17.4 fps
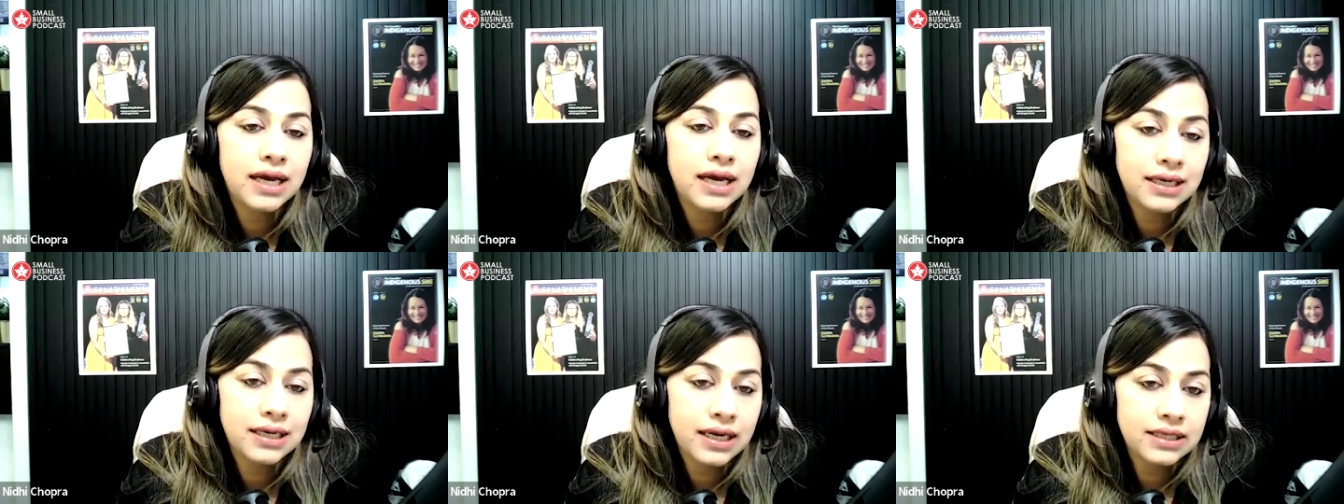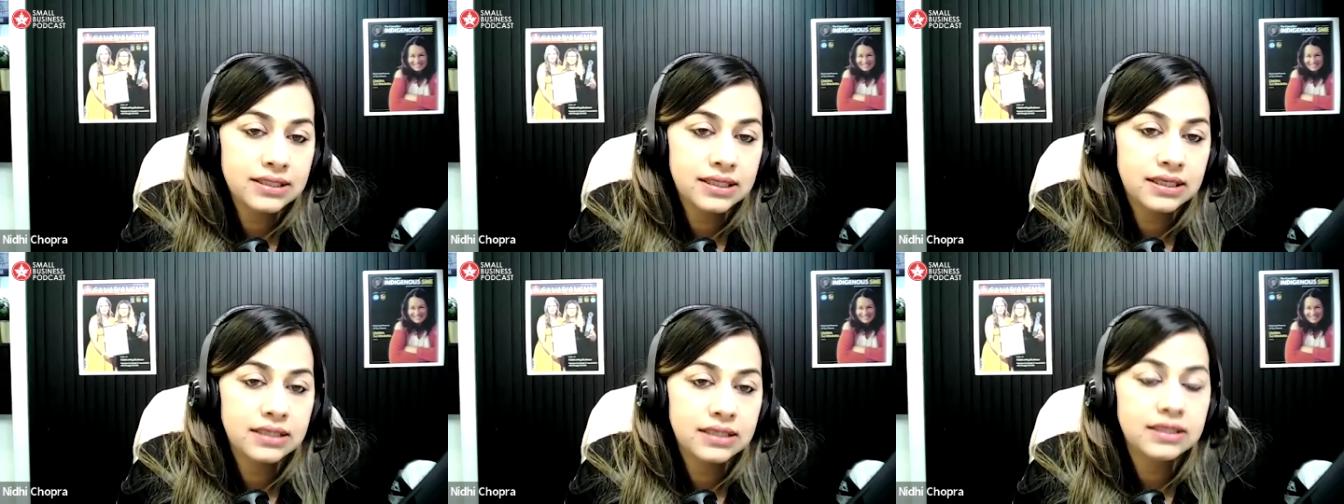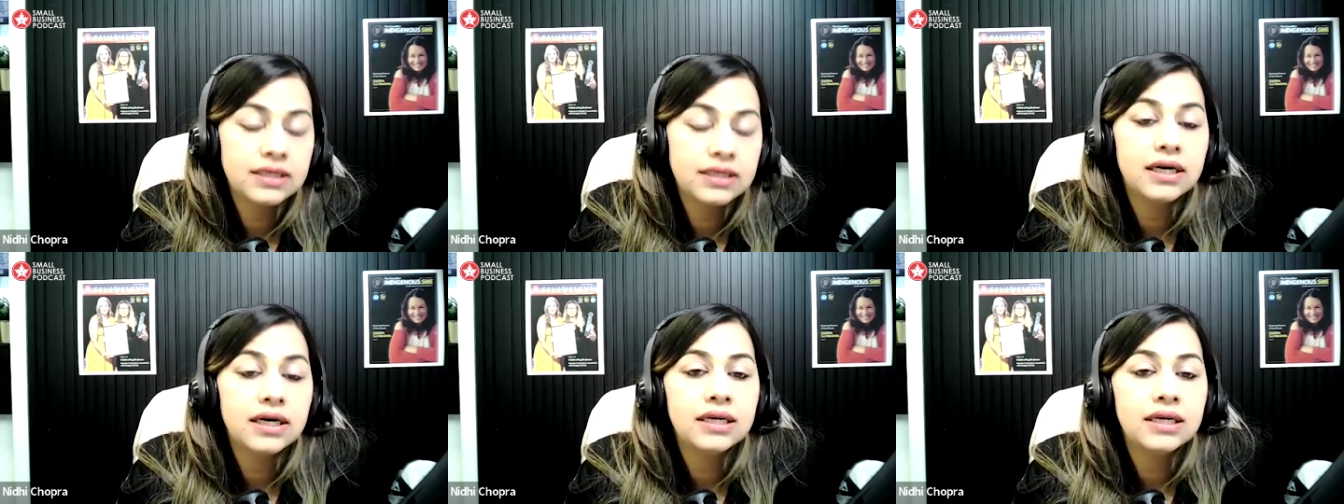highlighted,
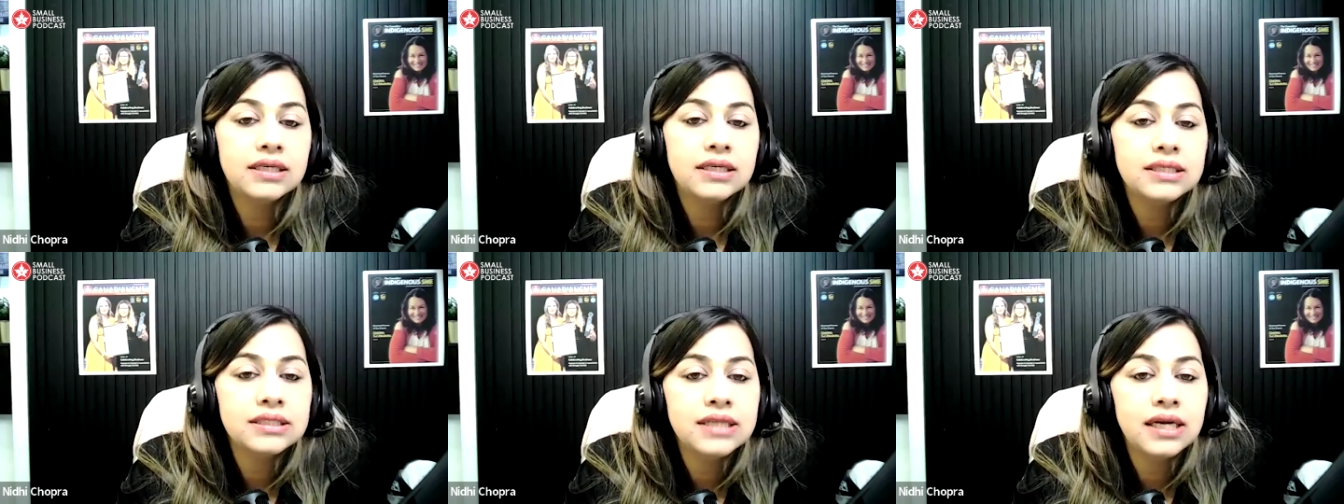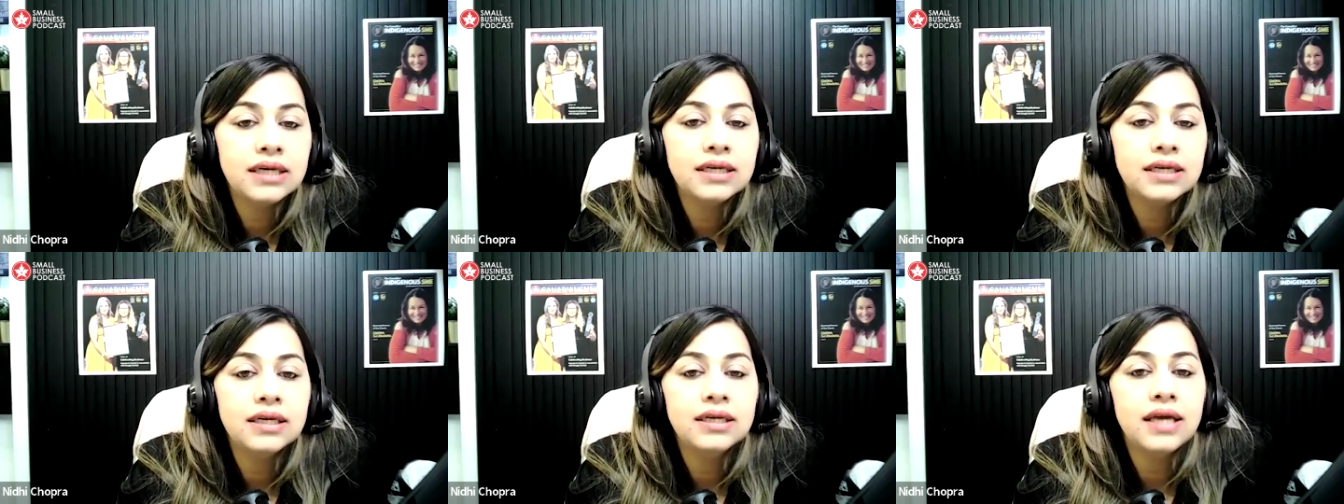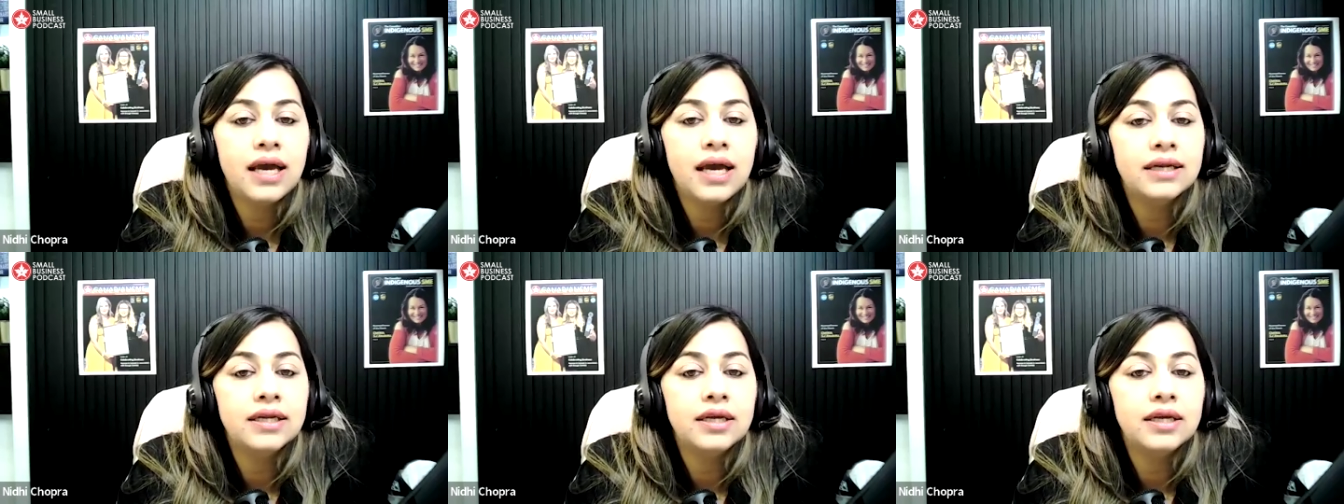understanding
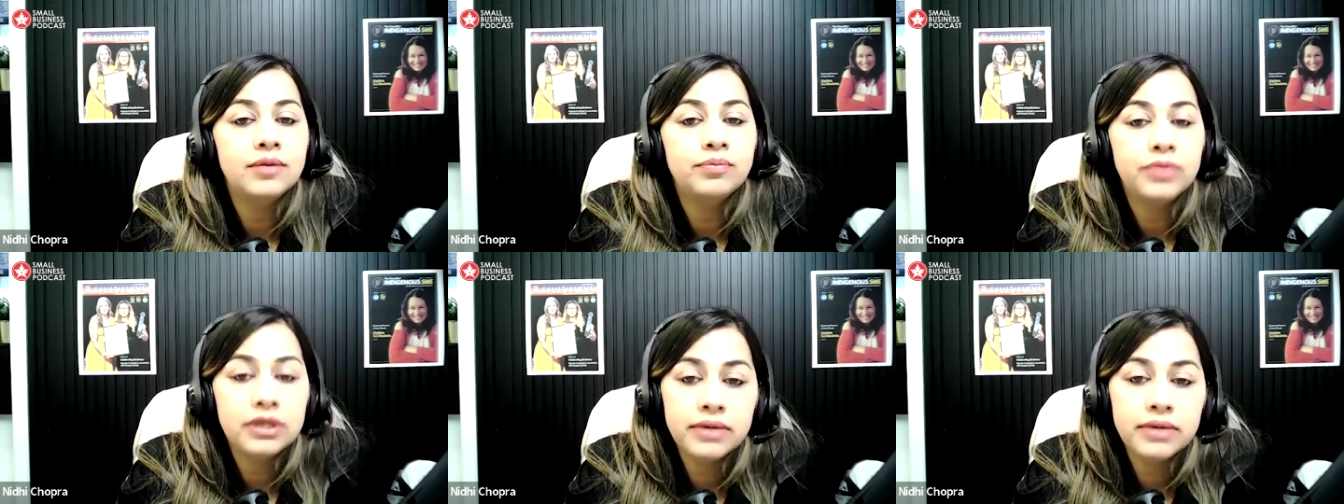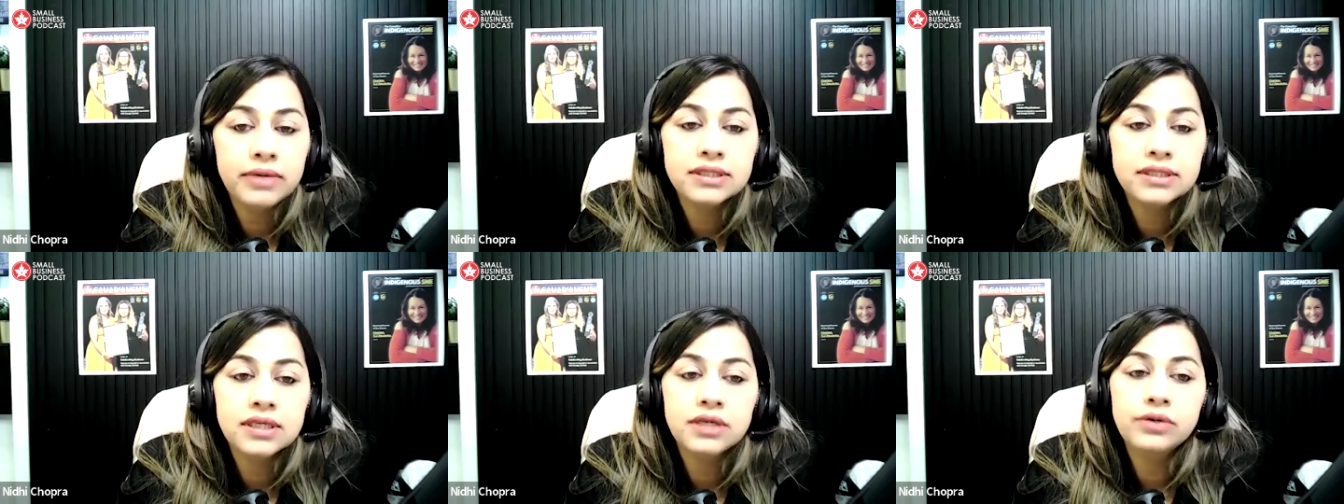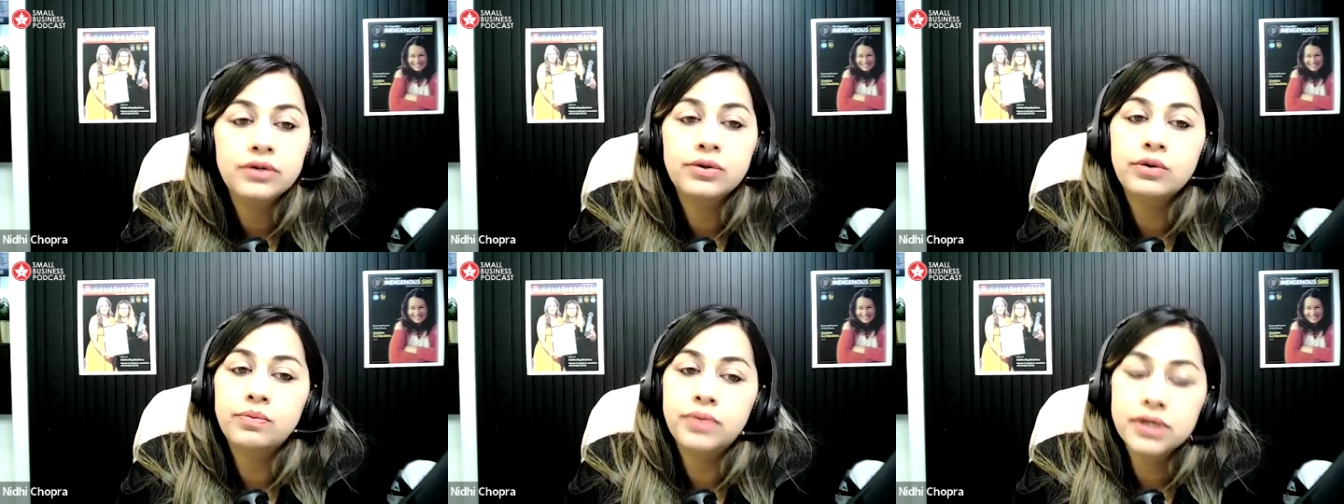and implementing
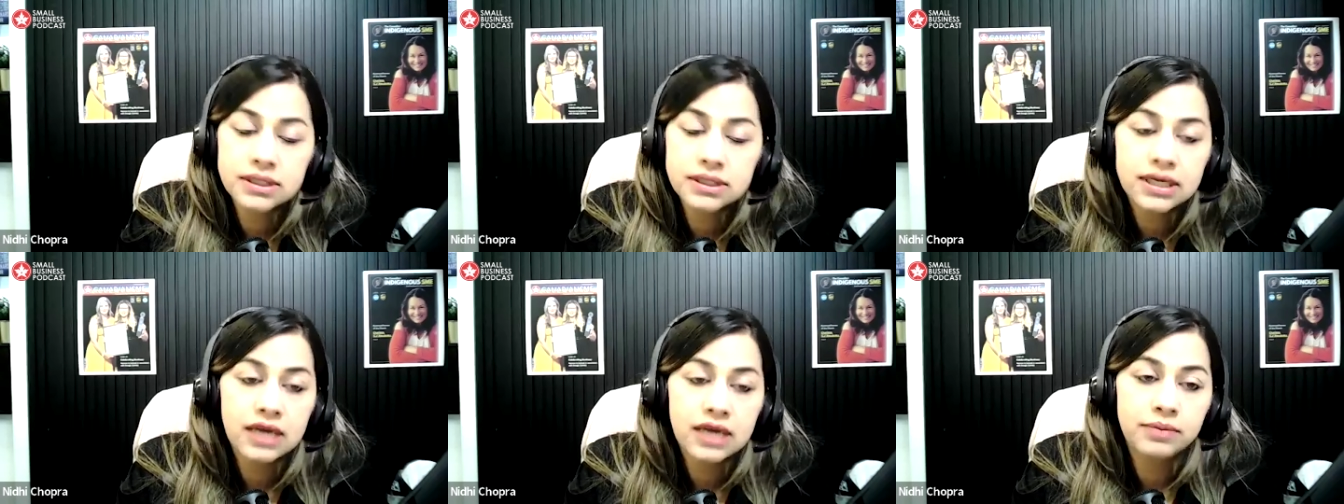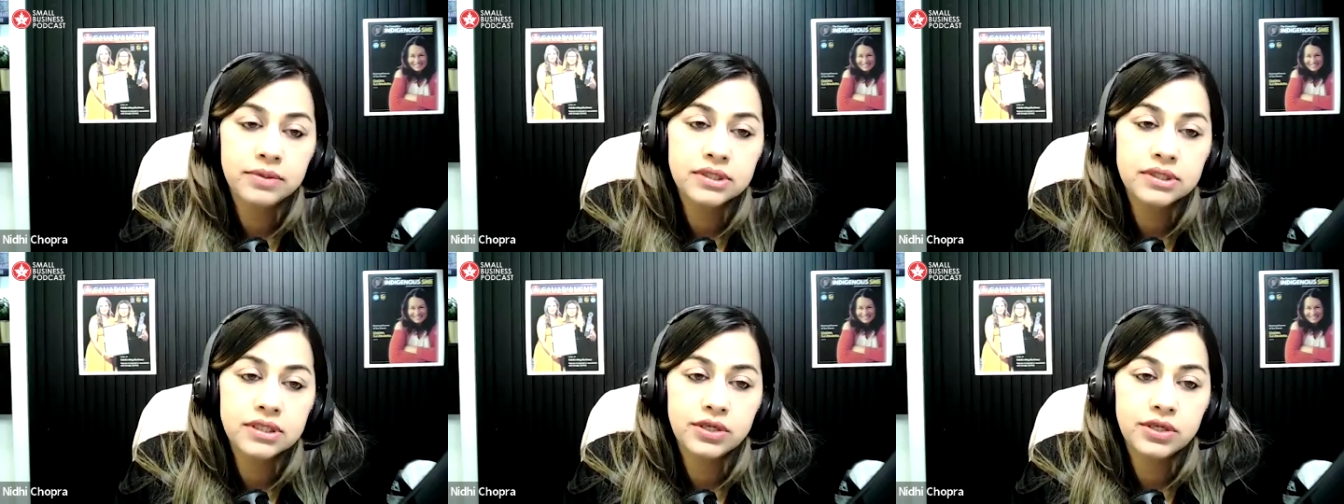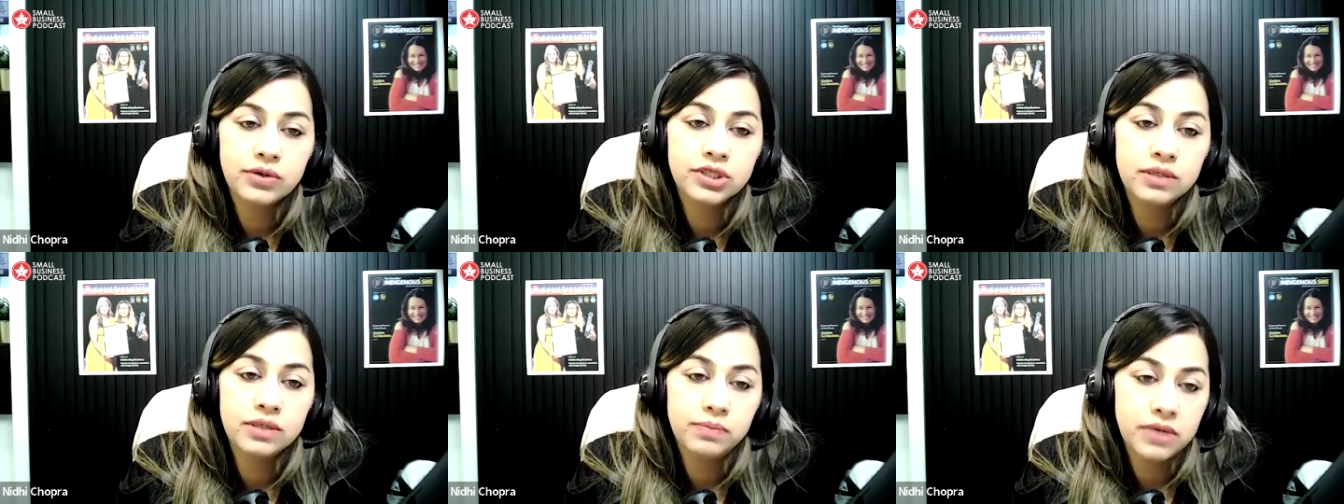robust
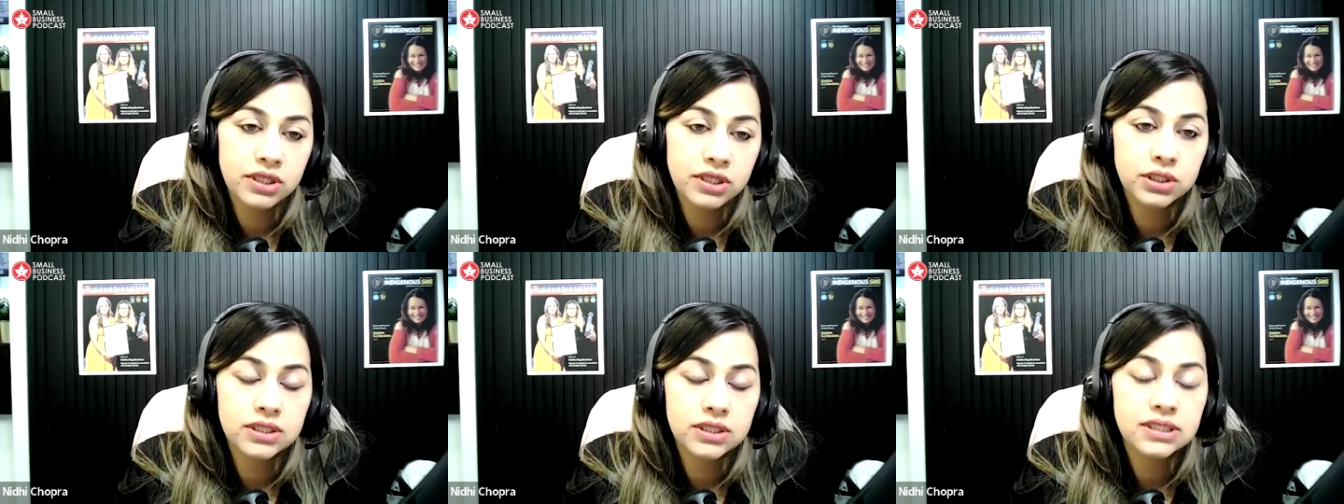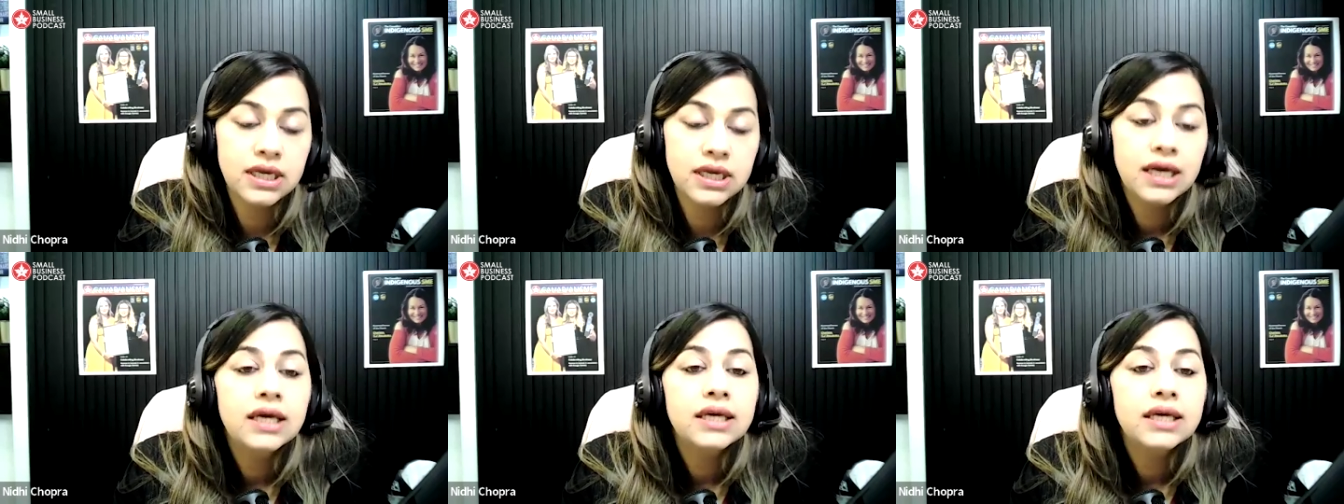cybersecurity measures